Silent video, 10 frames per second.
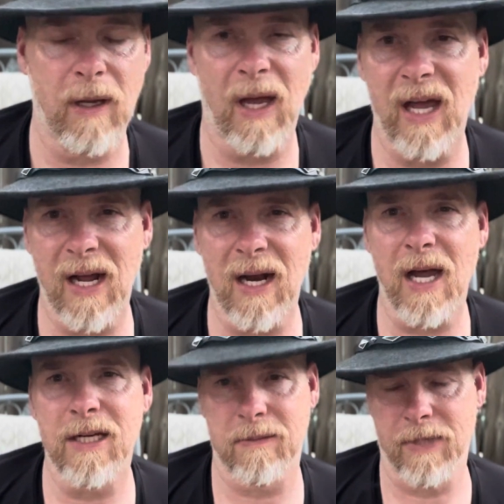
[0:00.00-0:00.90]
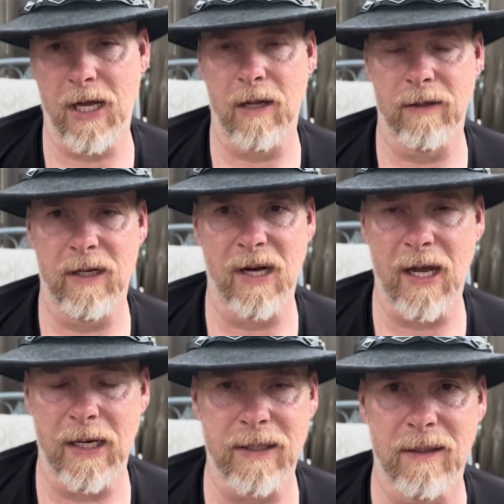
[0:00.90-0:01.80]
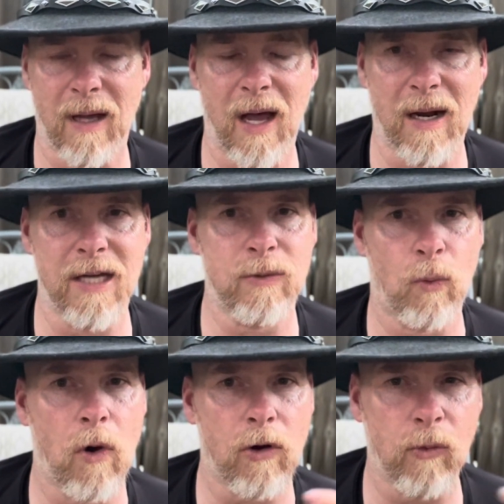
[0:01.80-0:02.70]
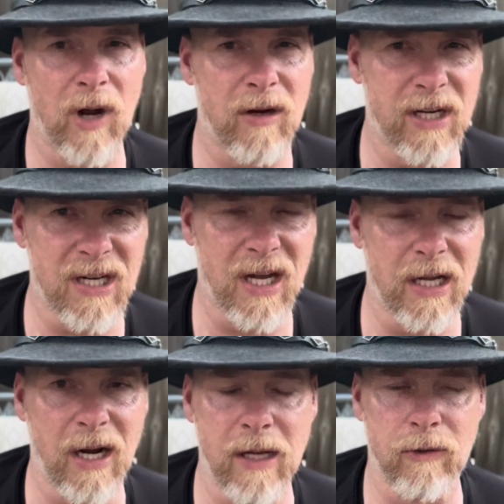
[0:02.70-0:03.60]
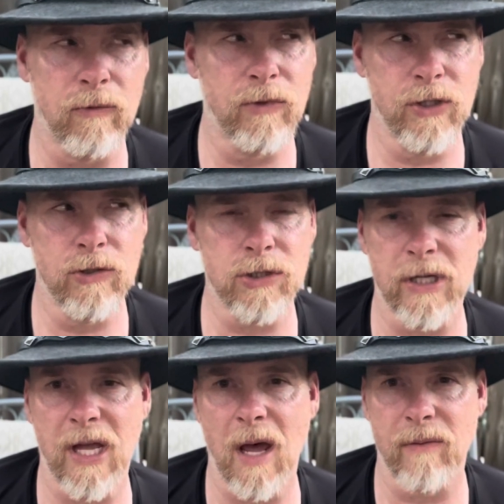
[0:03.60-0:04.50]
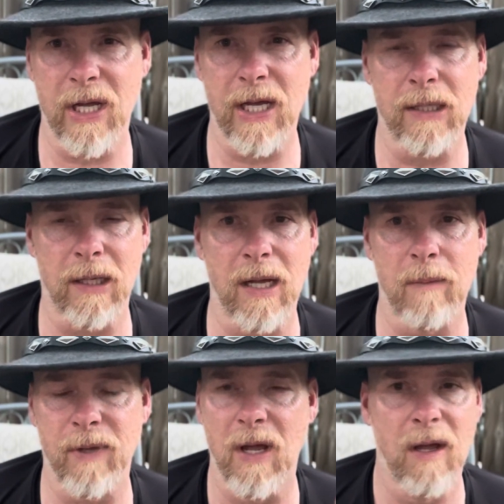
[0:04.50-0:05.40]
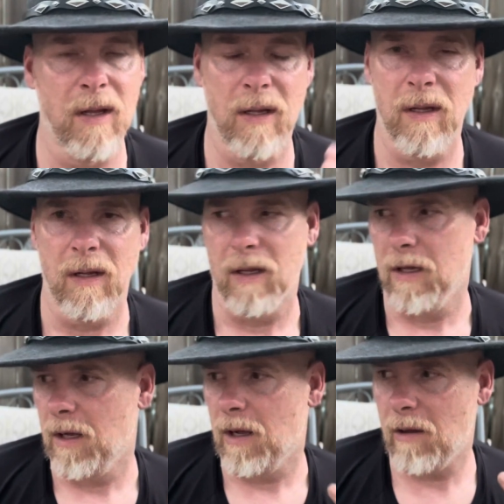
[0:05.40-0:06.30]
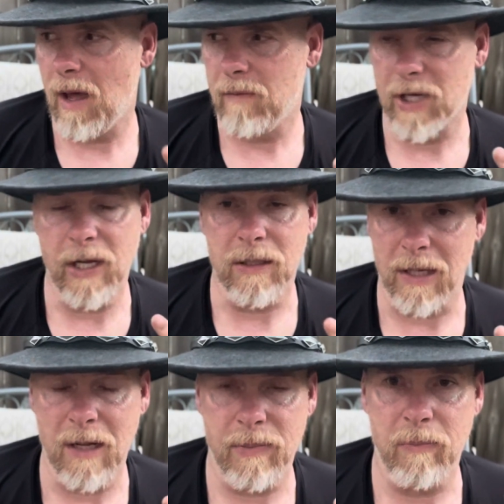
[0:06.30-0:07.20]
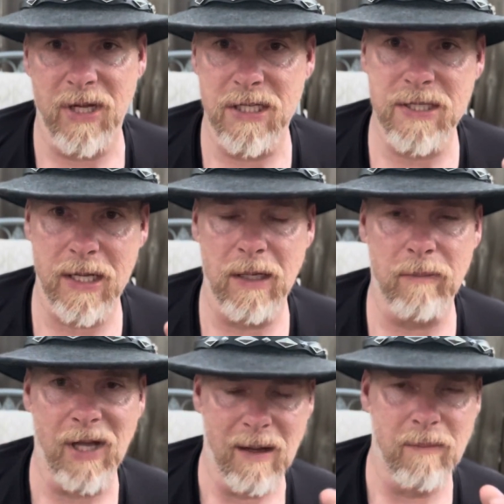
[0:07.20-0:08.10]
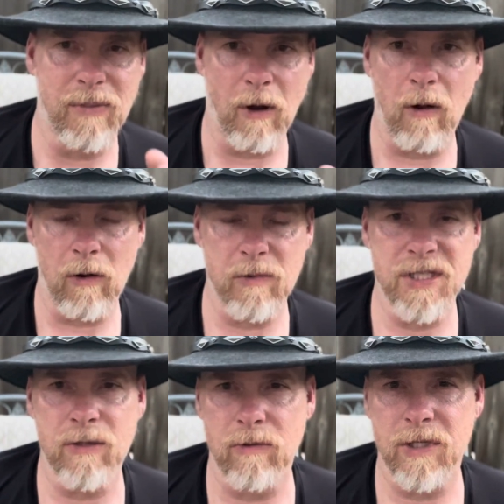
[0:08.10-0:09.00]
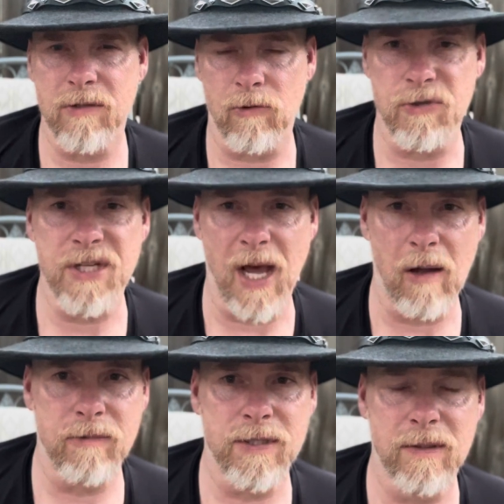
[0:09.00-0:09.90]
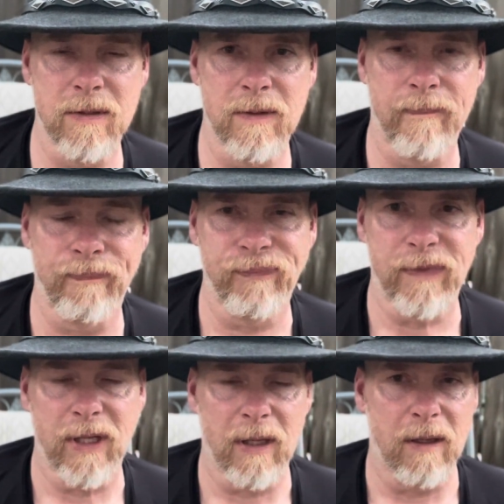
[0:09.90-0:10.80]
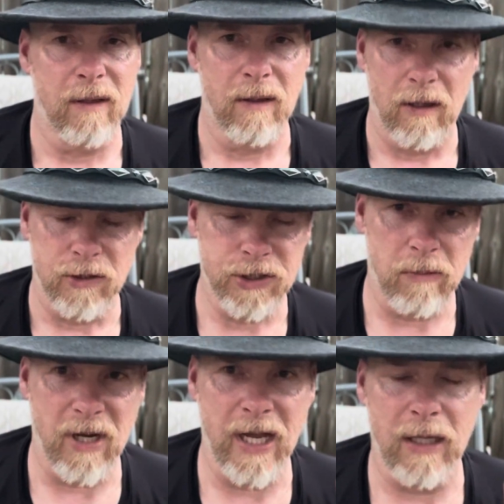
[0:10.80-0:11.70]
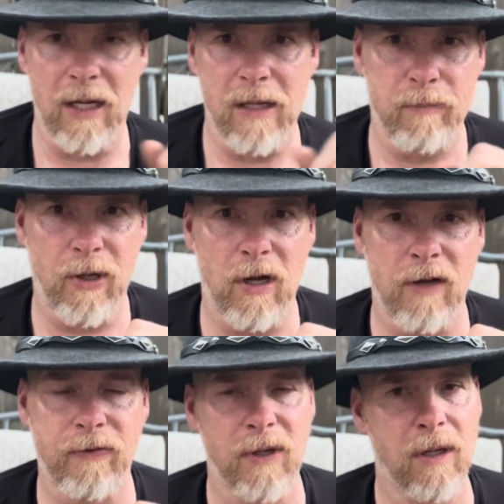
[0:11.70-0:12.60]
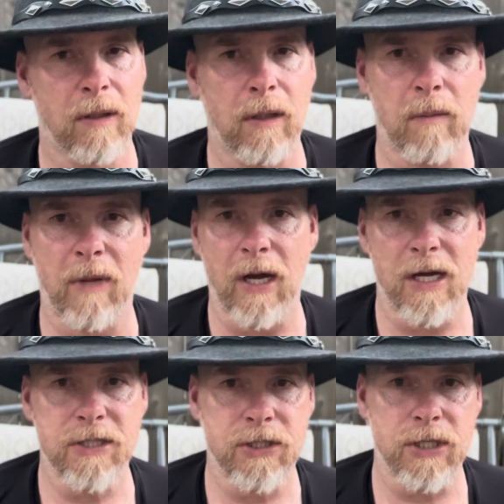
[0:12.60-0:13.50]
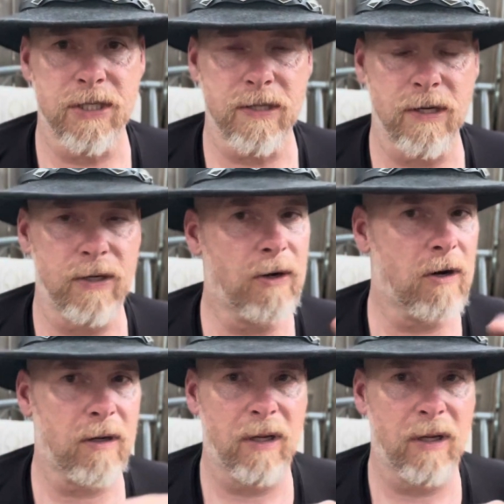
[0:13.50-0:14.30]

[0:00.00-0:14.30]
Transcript: And I like to be out at night. I like to walk around at night. I don't usually have a headlamp. I'll have a headlamp at base camp, but I'll always do these little scouts. I'll shut my headlamp off, let my eyes adjust to the dark,